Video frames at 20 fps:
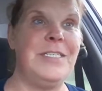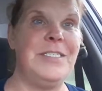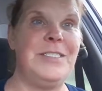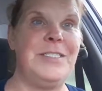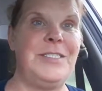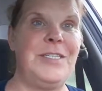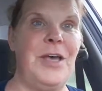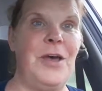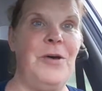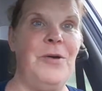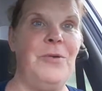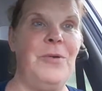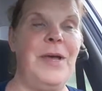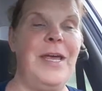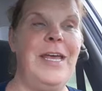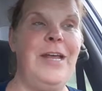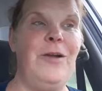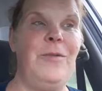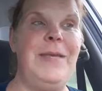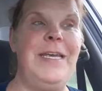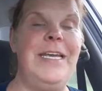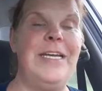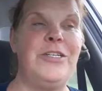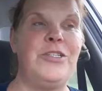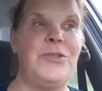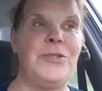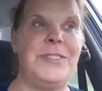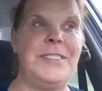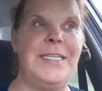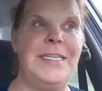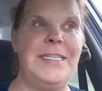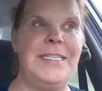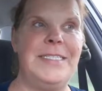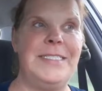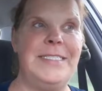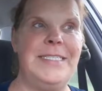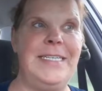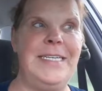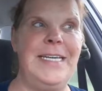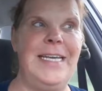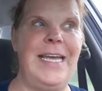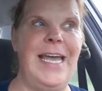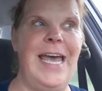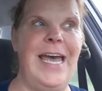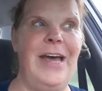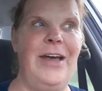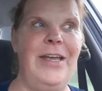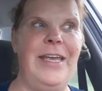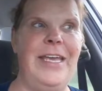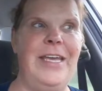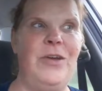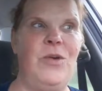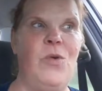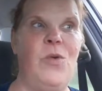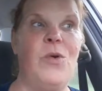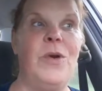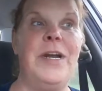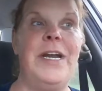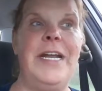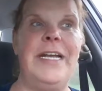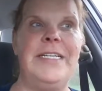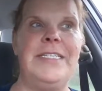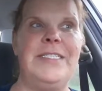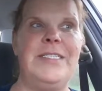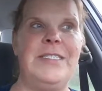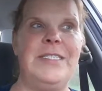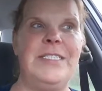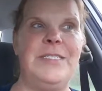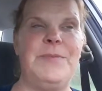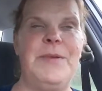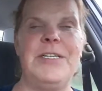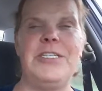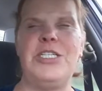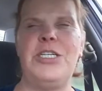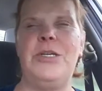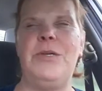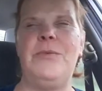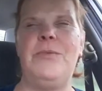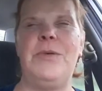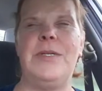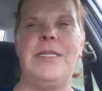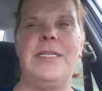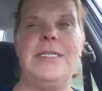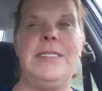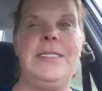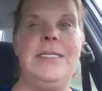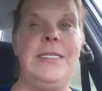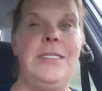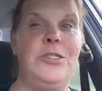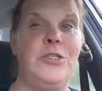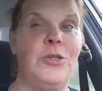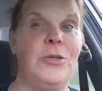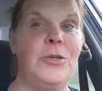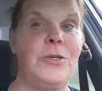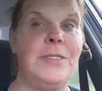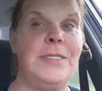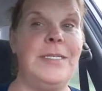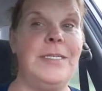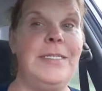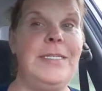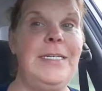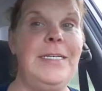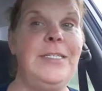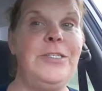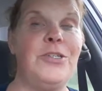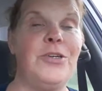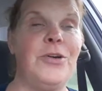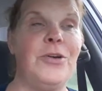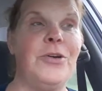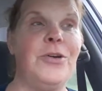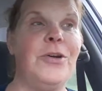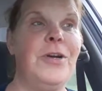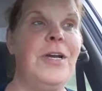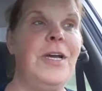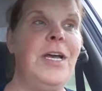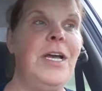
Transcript: so it'll be interesting to see how he coordinates, especially with the teacher, because the teacher,